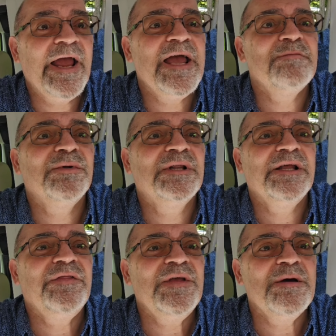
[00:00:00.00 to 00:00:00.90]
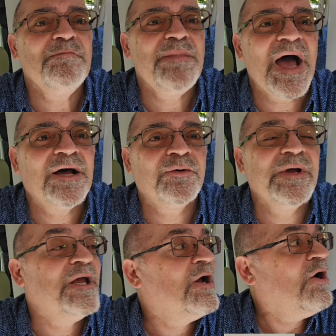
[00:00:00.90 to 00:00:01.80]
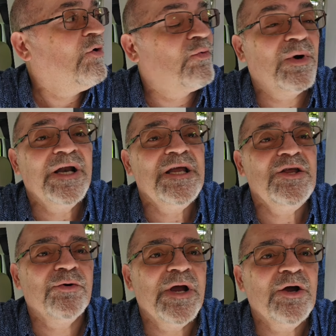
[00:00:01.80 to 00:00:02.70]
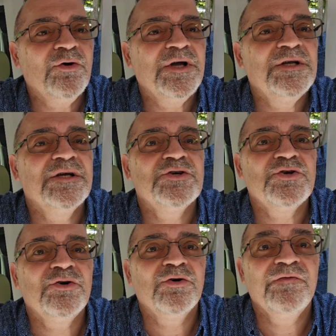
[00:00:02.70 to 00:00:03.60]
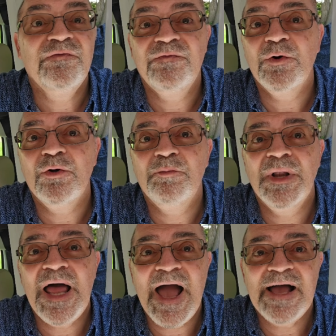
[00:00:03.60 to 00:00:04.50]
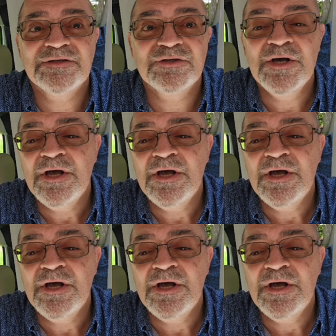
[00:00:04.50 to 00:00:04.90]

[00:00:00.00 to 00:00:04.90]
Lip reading: amp lithium battery running your air conditioner full blast?